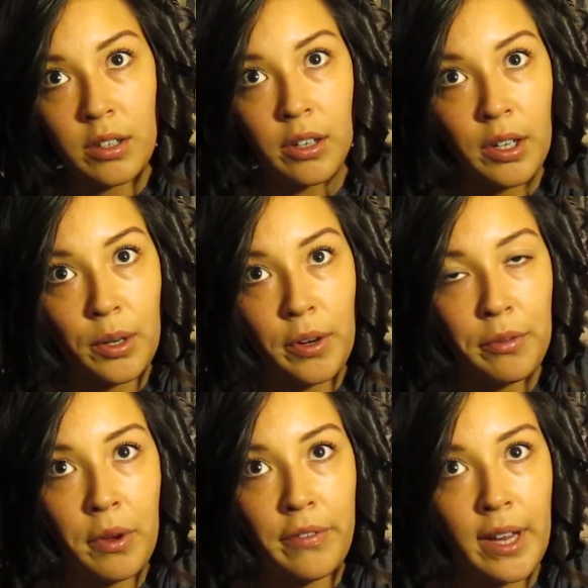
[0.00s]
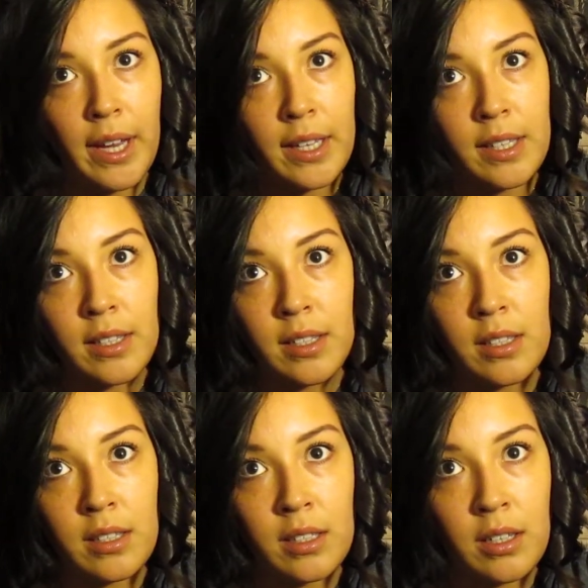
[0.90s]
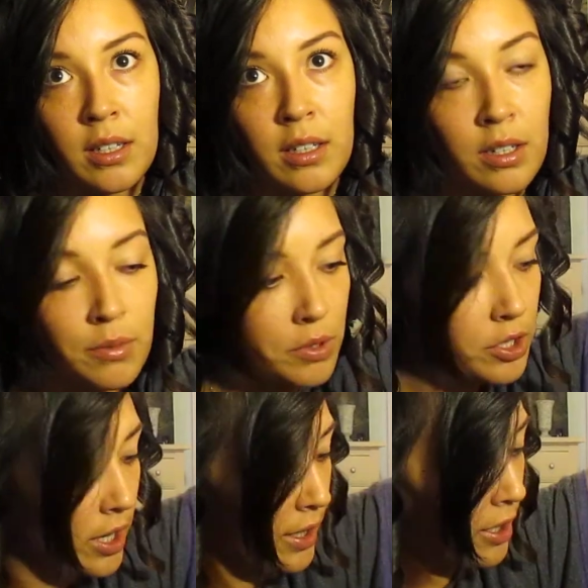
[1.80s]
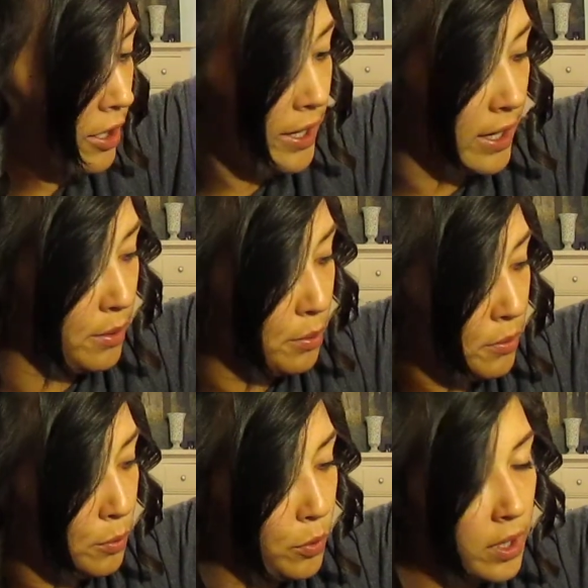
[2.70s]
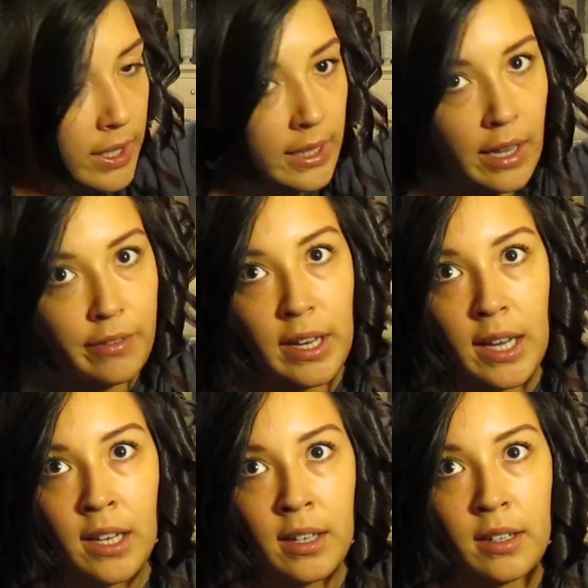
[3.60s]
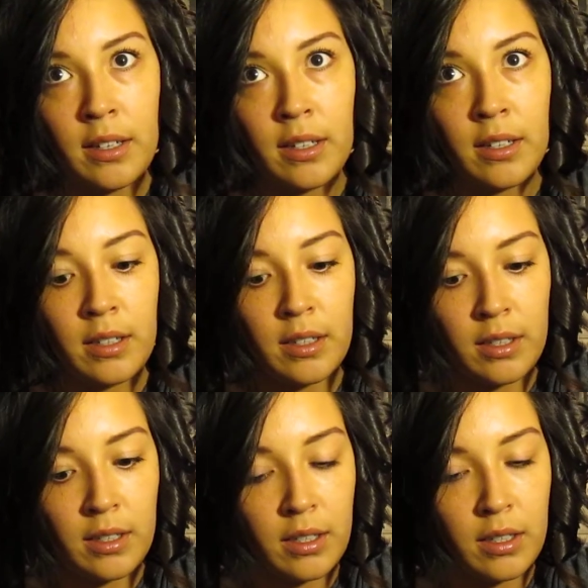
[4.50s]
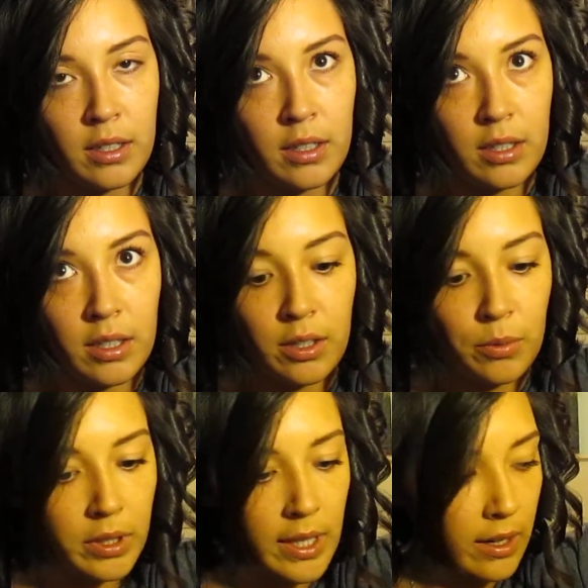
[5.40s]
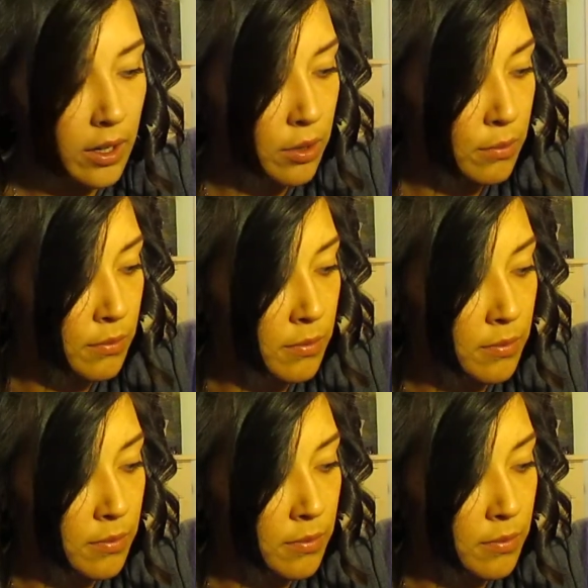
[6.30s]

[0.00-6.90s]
coming away from my face. Trying to hurry up. What, Lovey? You don't want that comb?